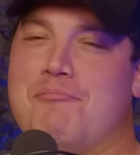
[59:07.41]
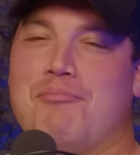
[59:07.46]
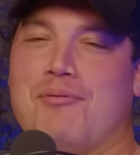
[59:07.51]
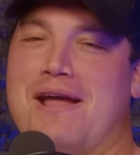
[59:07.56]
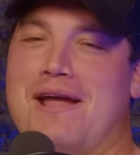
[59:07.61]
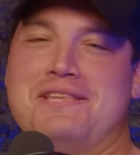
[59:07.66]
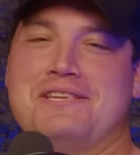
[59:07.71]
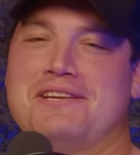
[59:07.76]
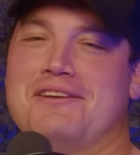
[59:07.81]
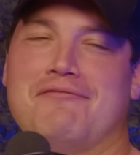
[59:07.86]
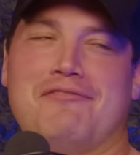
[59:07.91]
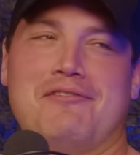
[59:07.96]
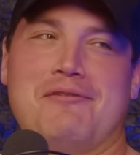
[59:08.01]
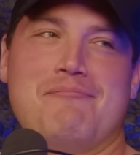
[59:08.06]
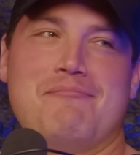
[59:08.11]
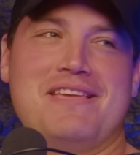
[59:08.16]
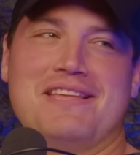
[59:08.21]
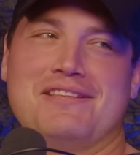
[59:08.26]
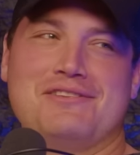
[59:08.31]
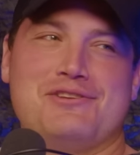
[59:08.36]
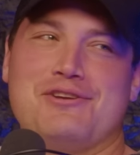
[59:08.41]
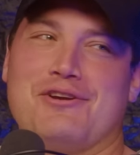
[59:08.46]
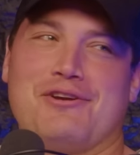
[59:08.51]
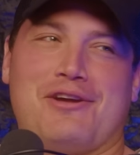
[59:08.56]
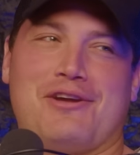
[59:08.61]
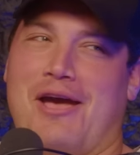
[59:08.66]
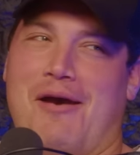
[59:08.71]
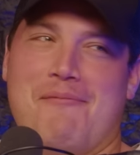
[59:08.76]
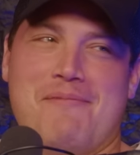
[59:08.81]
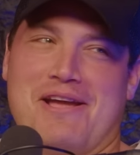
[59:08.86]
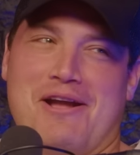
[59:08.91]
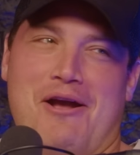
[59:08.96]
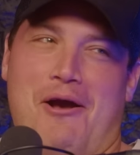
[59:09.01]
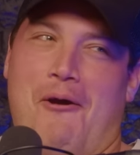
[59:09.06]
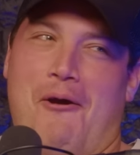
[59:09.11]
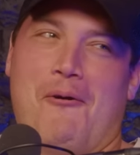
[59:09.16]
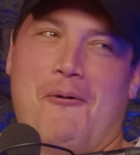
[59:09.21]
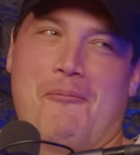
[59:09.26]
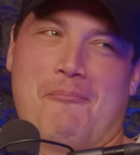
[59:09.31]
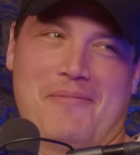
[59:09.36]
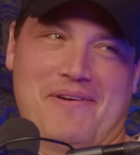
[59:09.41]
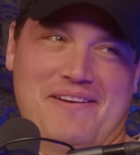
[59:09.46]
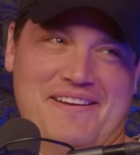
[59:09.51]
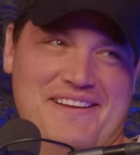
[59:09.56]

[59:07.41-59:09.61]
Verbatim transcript: present if it means you're coming home. I